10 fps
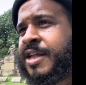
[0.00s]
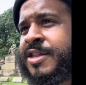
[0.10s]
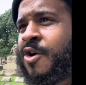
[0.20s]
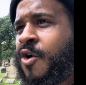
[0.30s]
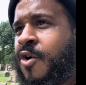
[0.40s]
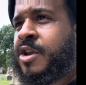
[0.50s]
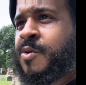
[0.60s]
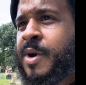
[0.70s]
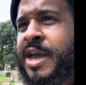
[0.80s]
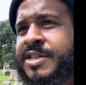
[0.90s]
the only
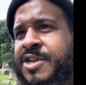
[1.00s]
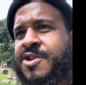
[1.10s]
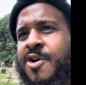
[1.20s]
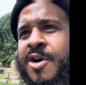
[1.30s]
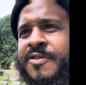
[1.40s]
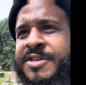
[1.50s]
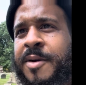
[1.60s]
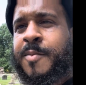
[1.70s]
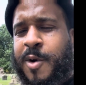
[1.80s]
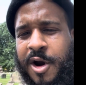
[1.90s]
way to know if
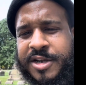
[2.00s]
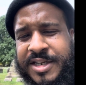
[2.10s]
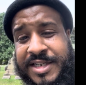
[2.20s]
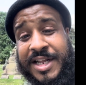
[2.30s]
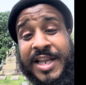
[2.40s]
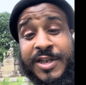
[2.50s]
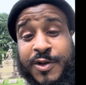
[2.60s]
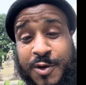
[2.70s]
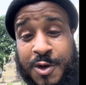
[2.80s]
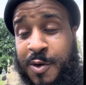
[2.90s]
something works is unless you
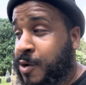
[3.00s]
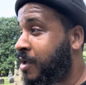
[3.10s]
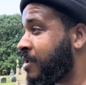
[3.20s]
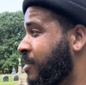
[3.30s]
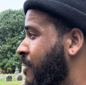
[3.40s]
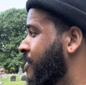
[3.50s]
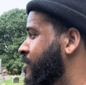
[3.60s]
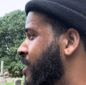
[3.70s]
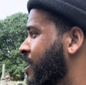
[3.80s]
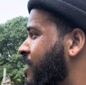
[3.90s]
do it. You get what I'm
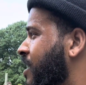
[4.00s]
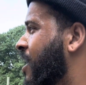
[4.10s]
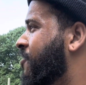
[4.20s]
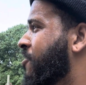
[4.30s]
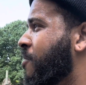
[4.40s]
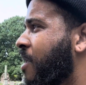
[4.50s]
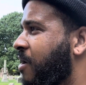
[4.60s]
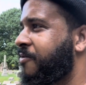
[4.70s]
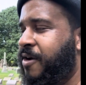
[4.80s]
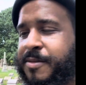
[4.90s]
saying? You have to work,
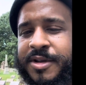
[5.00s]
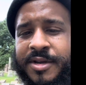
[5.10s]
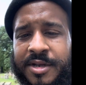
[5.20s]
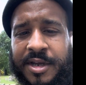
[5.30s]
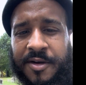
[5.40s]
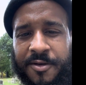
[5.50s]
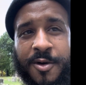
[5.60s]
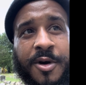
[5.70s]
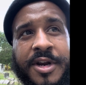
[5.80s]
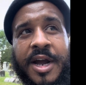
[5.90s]
family. You have to
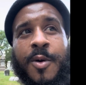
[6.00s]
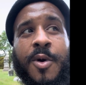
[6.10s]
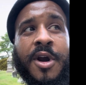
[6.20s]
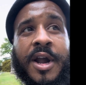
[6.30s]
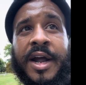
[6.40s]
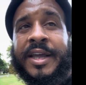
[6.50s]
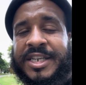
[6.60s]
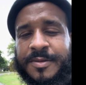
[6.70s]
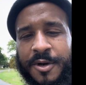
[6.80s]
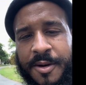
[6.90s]
go out there and work and
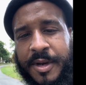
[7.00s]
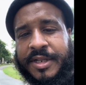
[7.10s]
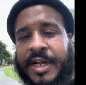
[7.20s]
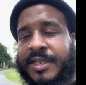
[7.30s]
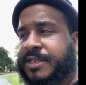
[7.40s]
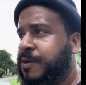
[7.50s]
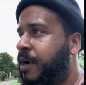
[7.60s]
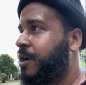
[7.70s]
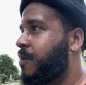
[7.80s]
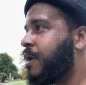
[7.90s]
experiment and see
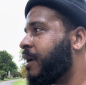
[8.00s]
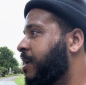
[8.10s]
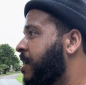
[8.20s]
what go on.